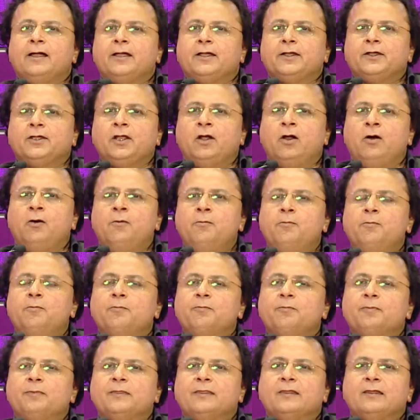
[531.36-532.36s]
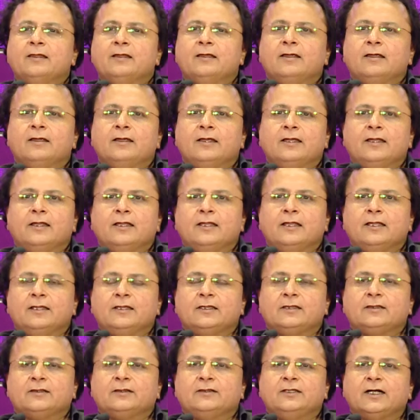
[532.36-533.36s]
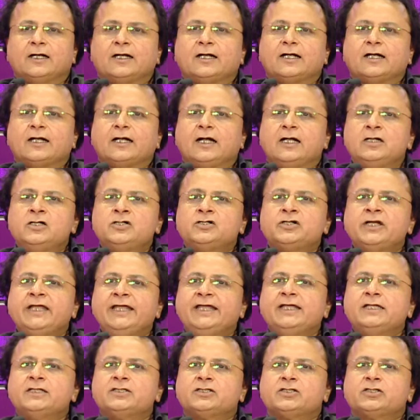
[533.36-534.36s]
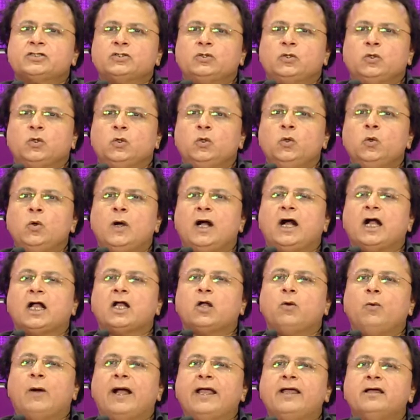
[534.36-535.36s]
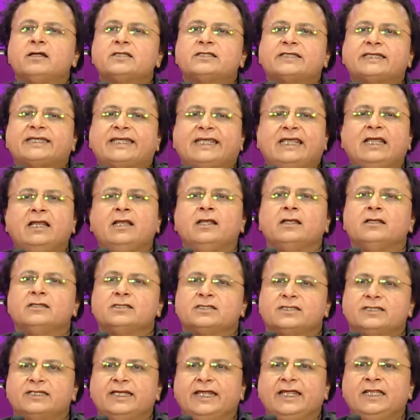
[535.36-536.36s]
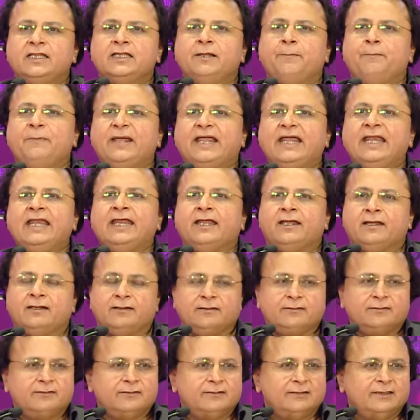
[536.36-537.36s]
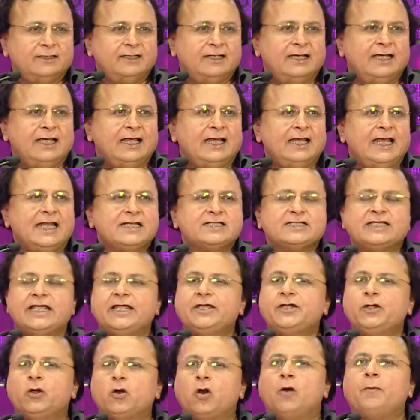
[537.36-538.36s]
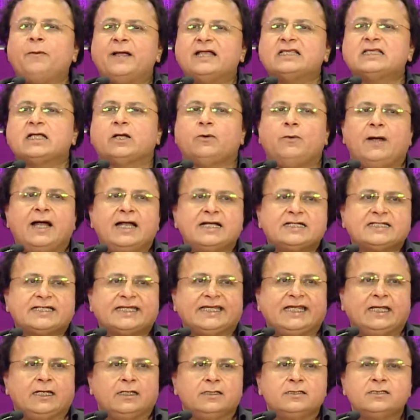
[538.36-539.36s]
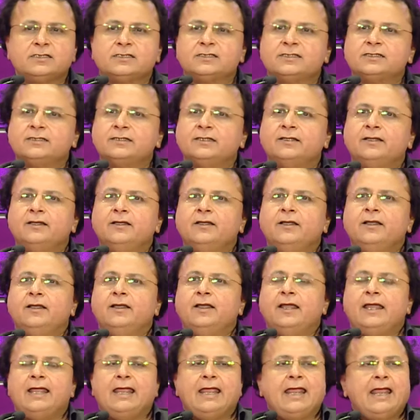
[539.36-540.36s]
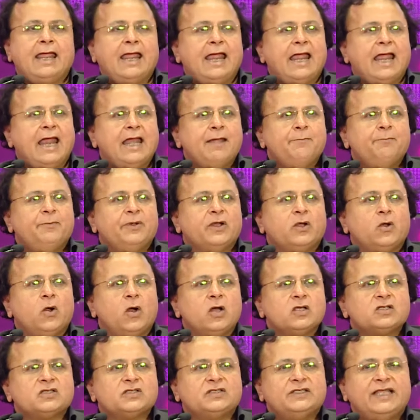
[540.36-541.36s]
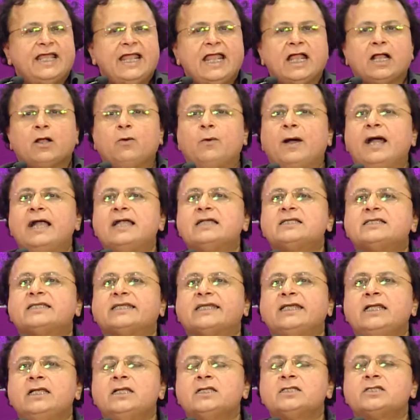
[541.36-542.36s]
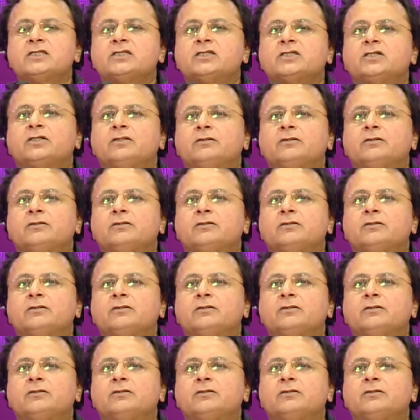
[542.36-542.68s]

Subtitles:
You know, the countries who acquire skills in the beginning, let's say Europe has acquired skills, and because they acquired skills